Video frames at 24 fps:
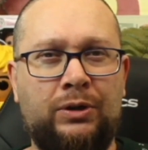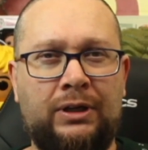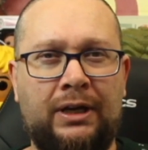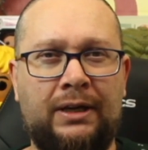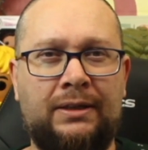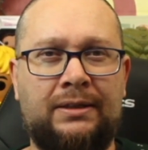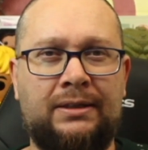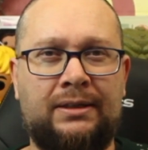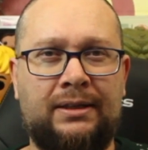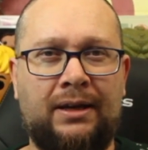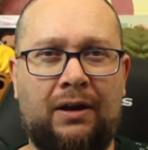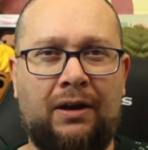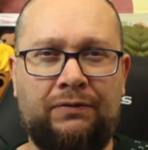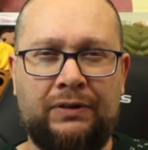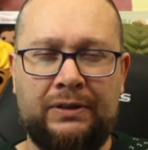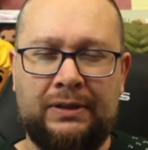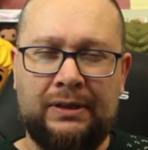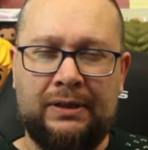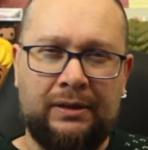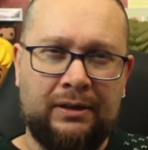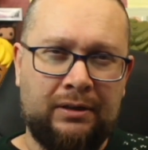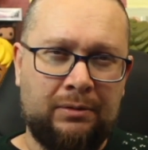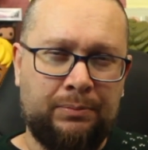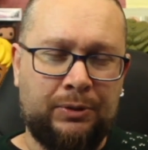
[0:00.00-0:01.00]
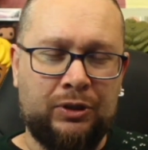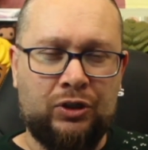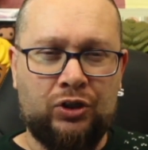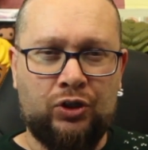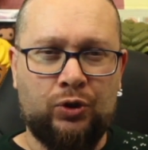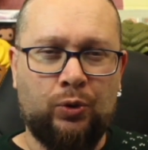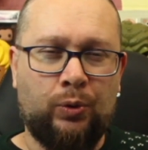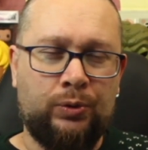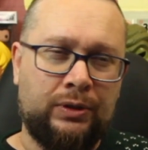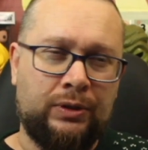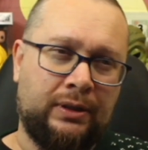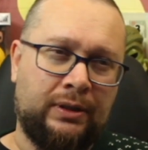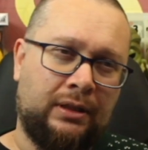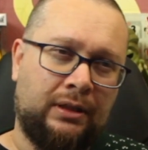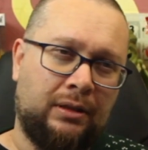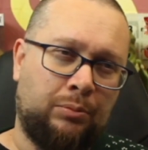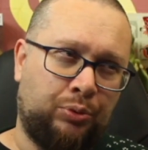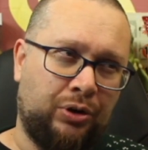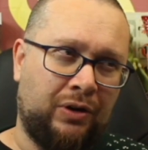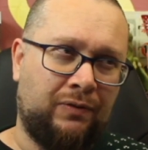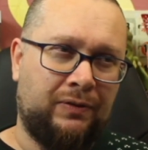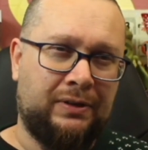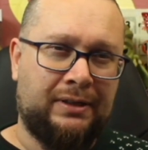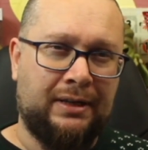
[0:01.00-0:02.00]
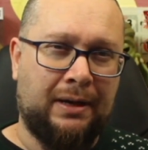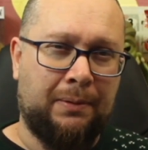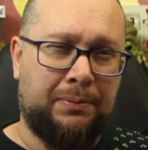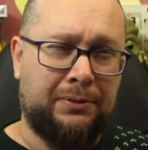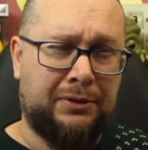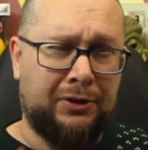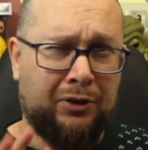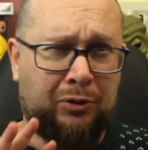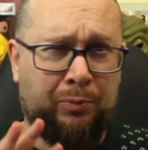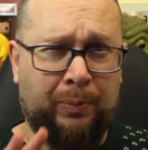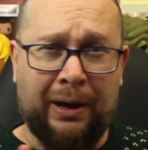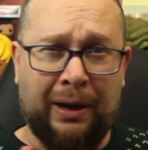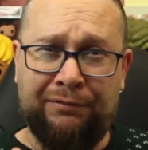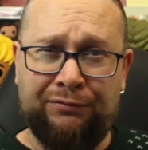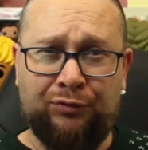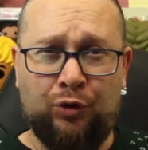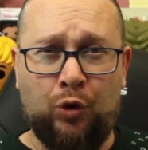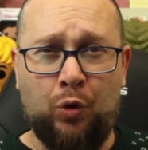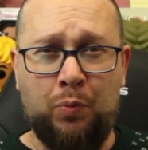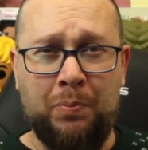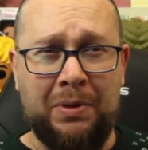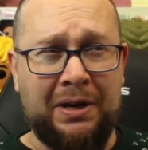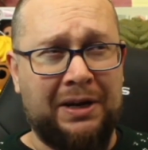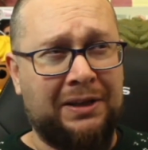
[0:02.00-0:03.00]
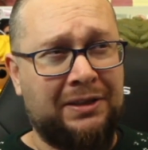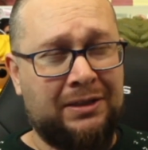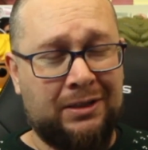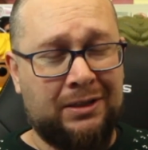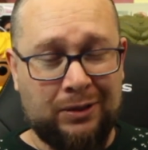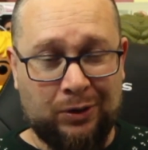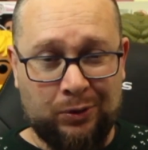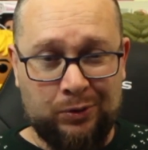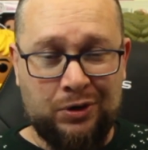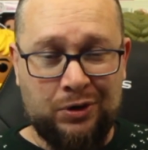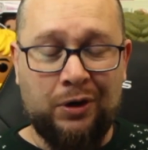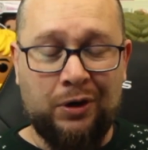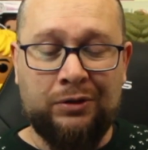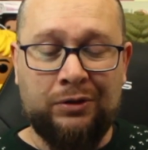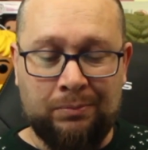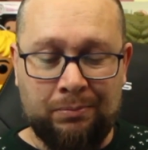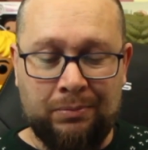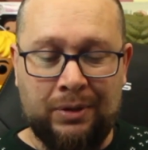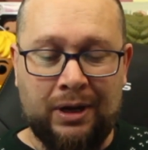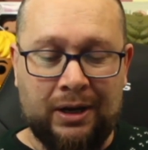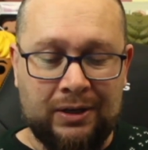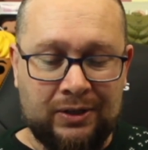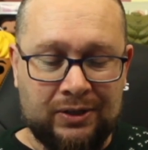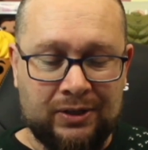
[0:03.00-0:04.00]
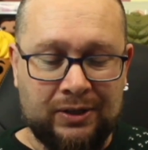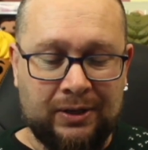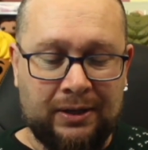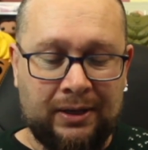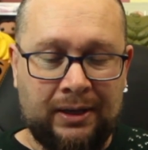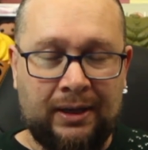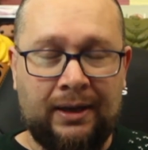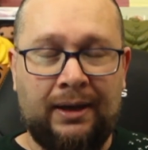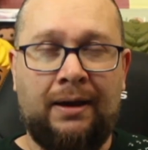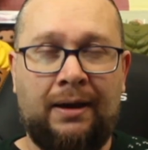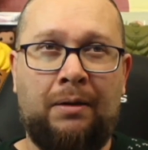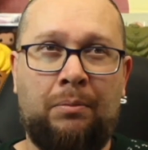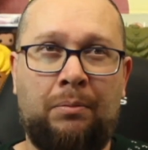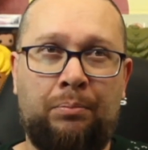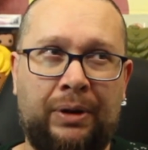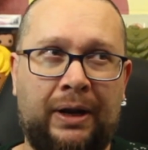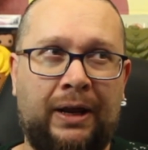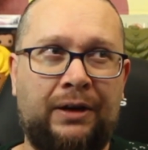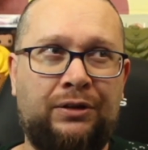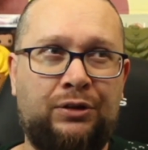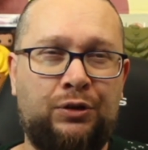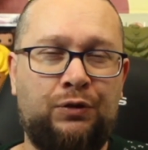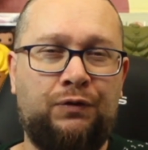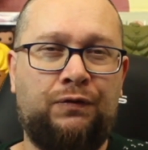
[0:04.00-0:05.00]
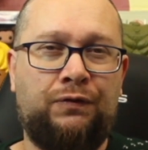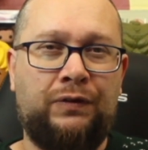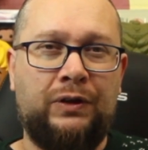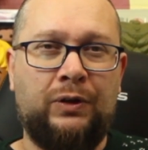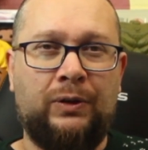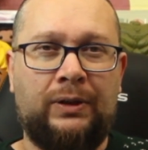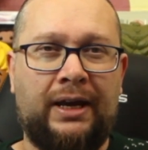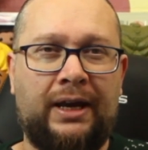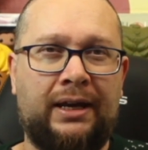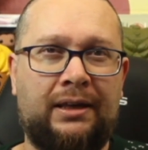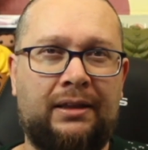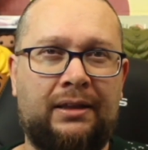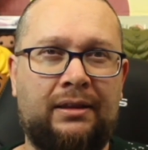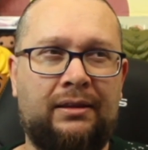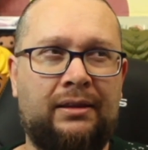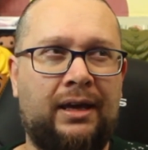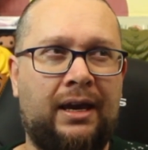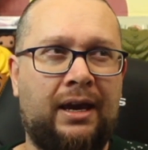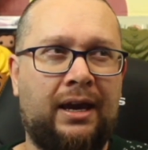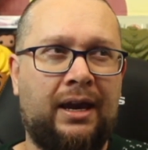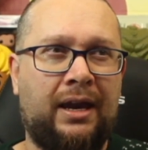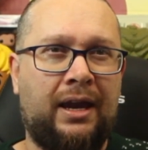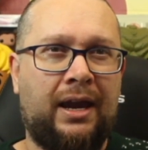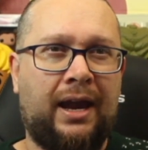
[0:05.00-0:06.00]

itself is a little bit shorter than the previous episode by 4 minutes, so not much. But I do feel like they